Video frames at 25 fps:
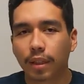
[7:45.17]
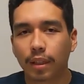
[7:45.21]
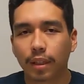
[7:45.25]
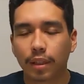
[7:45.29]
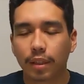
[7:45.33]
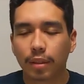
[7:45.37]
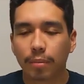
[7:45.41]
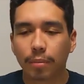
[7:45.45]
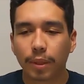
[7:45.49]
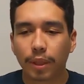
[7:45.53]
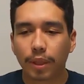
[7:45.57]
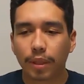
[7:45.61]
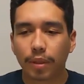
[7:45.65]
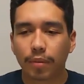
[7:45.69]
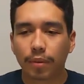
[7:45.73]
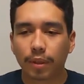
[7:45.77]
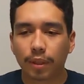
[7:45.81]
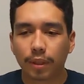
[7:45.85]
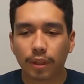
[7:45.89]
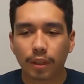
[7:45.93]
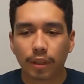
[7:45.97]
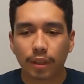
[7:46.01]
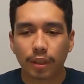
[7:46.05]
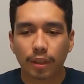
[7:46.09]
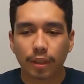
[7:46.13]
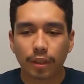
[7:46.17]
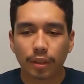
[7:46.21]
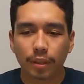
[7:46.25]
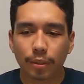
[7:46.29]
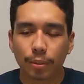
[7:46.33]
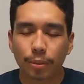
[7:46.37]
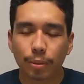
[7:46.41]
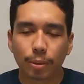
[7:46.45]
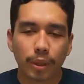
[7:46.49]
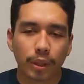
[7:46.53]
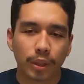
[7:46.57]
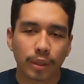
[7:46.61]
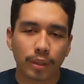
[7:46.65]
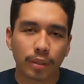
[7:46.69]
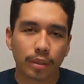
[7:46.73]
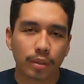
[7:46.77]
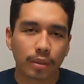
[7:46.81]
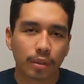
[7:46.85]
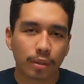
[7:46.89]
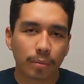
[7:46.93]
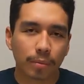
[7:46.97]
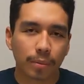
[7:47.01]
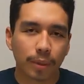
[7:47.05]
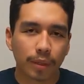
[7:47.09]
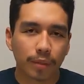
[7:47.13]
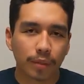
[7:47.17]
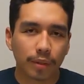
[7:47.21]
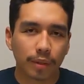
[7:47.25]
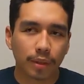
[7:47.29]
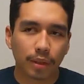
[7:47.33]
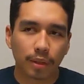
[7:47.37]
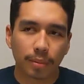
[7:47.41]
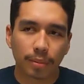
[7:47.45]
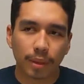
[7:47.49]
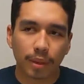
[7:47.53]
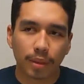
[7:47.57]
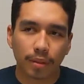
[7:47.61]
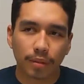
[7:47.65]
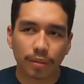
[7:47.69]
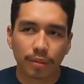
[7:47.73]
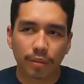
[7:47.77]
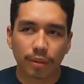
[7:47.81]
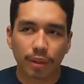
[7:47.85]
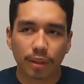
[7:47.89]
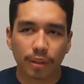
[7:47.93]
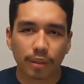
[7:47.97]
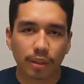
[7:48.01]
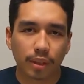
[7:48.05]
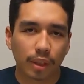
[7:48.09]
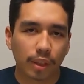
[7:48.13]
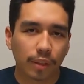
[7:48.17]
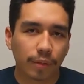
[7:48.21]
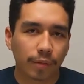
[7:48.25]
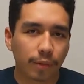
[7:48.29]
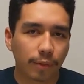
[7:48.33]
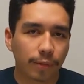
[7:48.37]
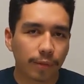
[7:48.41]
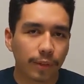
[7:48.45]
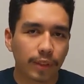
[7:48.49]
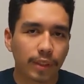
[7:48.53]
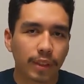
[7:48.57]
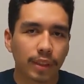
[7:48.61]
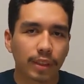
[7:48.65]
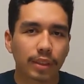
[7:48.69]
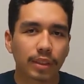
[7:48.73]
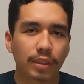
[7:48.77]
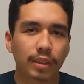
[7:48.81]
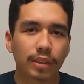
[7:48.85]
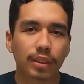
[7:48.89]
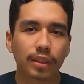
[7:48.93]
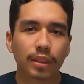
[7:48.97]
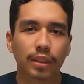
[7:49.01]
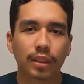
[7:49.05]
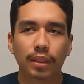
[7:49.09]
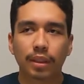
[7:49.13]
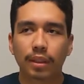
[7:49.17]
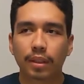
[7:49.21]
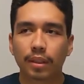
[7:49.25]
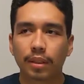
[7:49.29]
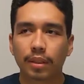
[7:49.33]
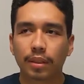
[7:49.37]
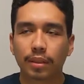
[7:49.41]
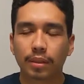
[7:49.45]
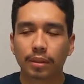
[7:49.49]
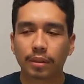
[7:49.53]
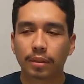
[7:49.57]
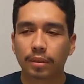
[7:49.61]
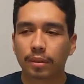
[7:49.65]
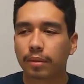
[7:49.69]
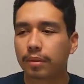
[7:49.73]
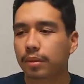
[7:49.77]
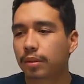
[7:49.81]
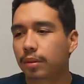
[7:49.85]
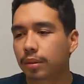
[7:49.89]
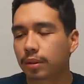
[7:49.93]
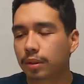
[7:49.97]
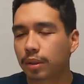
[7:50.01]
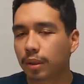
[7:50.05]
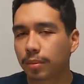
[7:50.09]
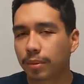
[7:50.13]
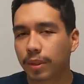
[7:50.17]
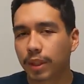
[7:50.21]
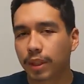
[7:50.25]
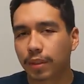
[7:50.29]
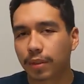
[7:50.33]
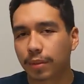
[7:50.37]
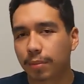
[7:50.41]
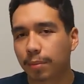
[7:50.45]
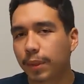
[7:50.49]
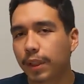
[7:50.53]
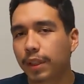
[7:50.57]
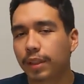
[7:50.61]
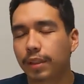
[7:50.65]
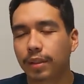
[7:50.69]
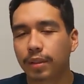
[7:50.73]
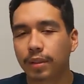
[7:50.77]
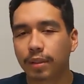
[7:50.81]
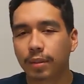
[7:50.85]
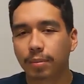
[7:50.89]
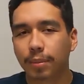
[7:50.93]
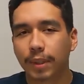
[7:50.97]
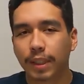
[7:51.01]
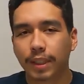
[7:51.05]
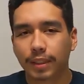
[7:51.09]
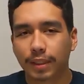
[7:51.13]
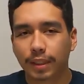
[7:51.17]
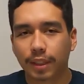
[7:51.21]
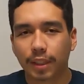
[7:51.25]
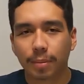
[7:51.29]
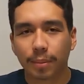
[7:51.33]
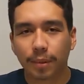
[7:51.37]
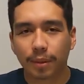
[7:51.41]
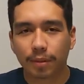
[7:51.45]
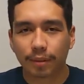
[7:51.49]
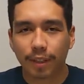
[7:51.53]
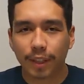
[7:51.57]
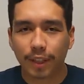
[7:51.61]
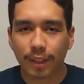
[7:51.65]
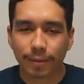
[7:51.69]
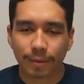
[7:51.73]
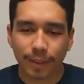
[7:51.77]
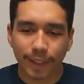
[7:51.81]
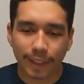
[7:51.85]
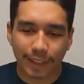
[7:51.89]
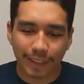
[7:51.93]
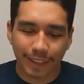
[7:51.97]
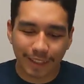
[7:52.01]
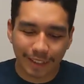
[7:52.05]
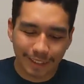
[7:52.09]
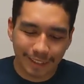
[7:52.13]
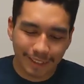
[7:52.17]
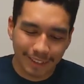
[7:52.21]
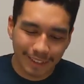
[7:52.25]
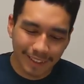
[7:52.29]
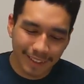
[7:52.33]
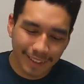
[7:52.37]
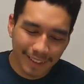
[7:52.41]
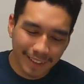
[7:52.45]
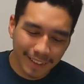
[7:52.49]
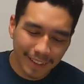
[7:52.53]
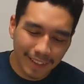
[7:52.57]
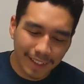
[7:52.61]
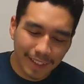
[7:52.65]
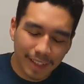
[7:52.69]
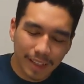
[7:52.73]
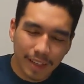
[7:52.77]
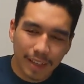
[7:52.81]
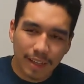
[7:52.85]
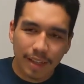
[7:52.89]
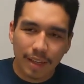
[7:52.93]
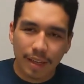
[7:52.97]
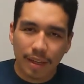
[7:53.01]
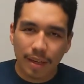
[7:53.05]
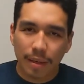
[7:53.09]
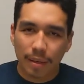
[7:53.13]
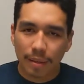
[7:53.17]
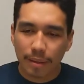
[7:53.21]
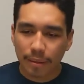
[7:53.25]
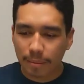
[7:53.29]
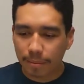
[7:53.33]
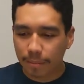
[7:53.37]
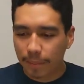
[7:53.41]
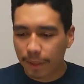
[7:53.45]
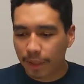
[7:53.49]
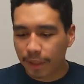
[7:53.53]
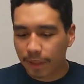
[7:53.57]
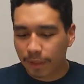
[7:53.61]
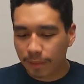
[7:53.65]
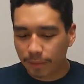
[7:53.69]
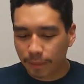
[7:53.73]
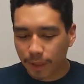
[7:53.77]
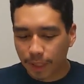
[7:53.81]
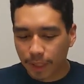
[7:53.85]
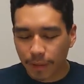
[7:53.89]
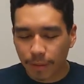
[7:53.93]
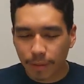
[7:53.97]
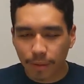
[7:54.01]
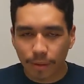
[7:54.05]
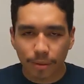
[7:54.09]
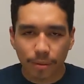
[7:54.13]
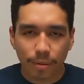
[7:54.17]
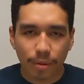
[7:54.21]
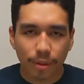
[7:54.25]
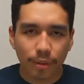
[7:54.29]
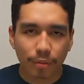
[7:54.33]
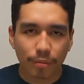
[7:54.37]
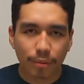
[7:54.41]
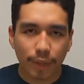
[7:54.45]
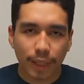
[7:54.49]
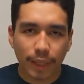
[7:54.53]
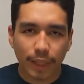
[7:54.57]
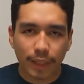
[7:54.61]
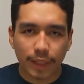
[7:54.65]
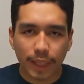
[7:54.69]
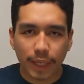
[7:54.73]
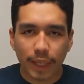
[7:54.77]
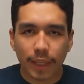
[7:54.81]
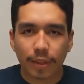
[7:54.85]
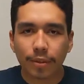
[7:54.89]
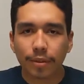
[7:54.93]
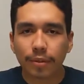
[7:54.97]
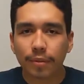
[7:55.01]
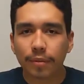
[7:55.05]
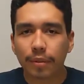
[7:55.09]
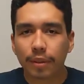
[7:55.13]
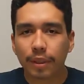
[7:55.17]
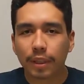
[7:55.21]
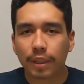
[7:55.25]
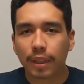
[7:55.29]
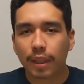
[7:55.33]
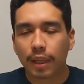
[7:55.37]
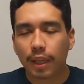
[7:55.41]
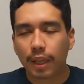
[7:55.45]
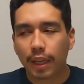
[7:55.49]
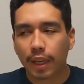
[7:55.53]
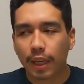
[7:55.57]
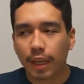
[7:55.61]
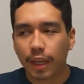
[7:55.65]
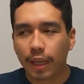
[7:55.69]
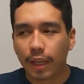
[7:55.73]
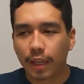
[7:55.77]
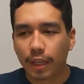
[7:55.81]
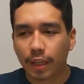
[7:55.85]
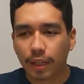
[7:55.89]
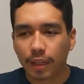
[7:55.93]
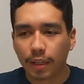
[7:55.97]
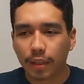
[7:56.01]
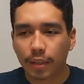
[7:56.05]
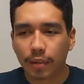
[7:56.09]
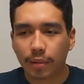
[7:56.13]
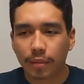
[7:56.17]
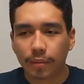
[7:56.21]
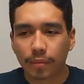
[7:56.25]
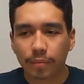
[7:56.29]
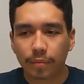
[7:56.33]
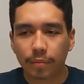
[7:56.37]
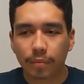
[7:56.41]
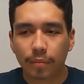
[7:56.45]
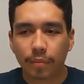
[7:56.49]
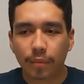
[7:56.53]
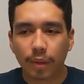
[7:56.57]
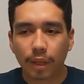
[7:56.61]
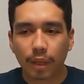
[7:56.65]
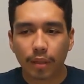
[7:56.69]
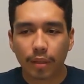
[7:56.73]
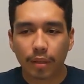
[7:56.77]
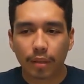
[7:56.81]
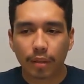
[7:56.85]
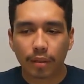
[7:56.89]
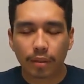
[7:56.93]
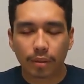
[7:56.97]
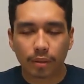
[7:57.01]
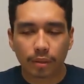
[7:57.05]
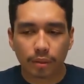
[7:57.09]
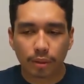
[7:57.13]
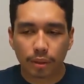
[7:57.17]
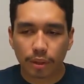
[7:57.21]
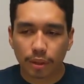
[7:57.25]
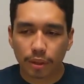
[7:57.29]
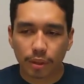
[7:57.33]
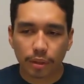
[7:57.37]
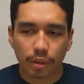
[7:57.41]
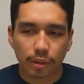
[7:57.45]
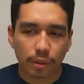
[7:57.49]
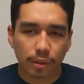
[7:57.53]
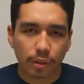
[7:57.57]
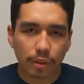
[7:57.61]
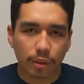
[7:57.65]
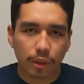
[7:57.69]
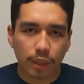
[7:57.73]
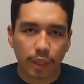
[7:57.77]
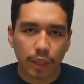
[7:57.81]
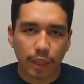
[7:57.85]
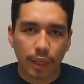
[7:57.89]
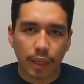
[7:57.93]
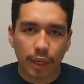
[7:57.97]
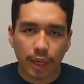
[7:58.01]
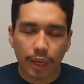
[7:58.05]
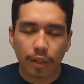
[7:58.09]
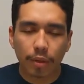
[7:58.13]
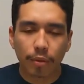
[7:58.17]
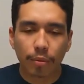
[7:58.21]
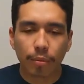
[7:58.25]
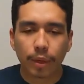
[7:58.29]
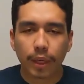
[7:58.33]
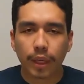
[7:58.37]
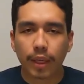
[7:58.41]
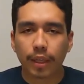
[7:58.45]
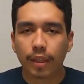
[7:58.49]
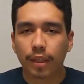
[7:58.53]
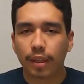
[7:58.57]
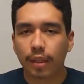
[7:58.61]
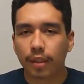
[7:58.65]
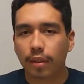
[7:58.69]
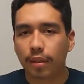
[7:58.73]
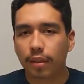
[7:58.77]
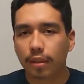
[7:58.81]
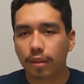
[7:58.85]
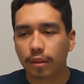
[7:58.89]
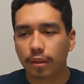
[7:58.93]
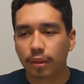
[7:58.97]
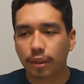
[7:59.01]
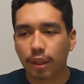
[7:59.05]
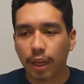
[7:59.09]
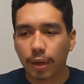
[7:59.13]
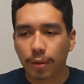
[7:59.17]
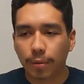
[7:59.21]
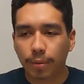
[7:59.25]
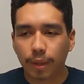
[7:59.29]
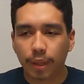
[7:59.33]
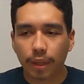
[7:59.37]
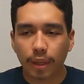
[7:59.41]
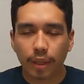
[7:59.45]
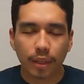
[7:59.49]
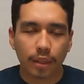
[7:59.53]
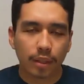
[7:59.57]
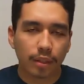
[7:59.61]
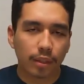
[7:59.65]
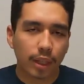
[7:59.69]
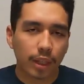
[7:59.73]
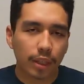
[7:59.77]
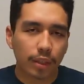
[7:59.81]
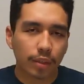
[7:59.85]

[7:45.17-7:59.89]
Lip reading: in the middle of a quiz or probably in the middle of studying for physics, because sometimes brains can be really weird. But what I will do is write it down and just get it out of the way. That way it's